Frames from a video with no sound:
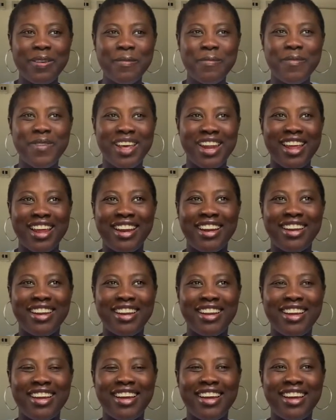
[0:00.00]
but then
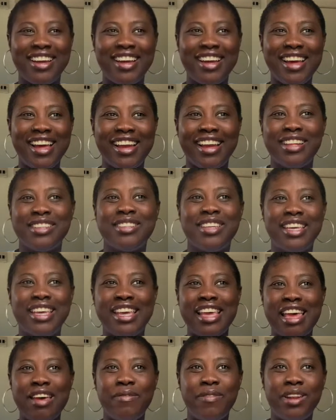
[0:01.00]
I get to
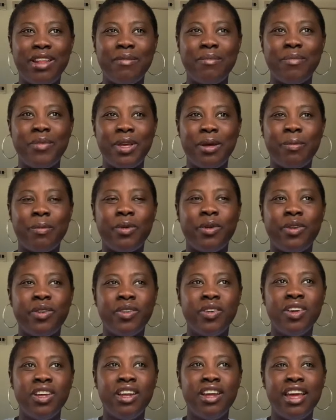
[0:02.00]
care for them
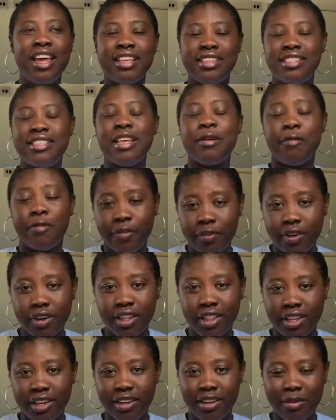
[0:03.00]
people a step
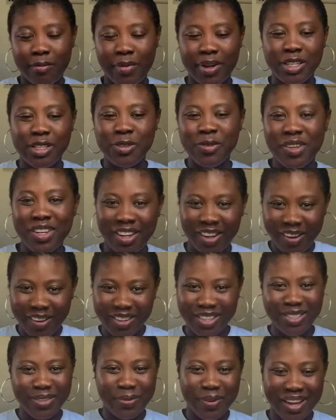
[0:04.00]
further by doing it
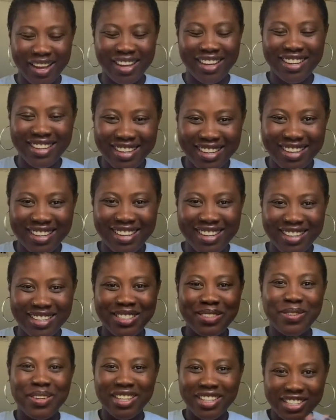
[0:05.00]
God's way,
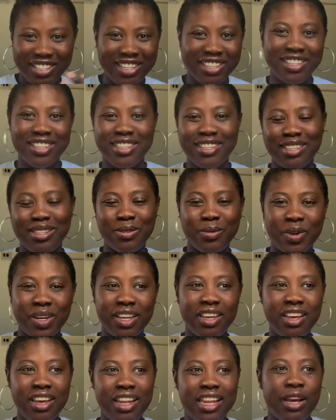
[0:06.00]
doing it Jesus' way.
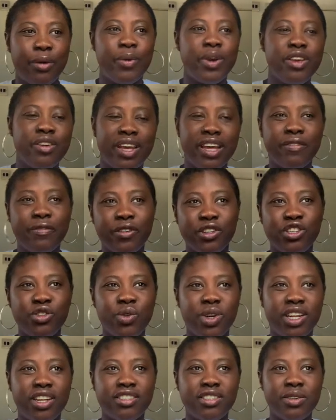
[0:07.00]
That way you get
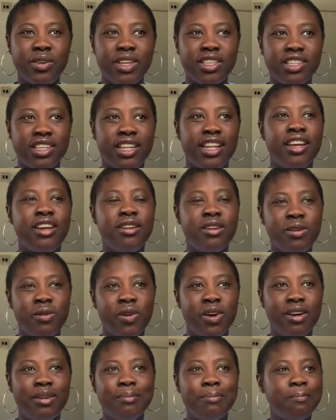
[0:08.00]
frustrated so easy. You're like, you know
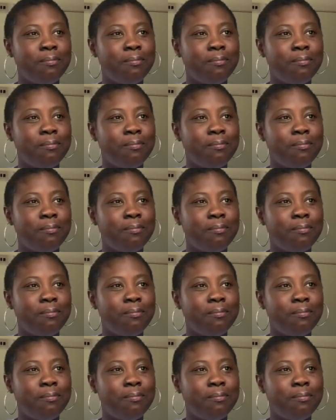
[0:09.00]
what?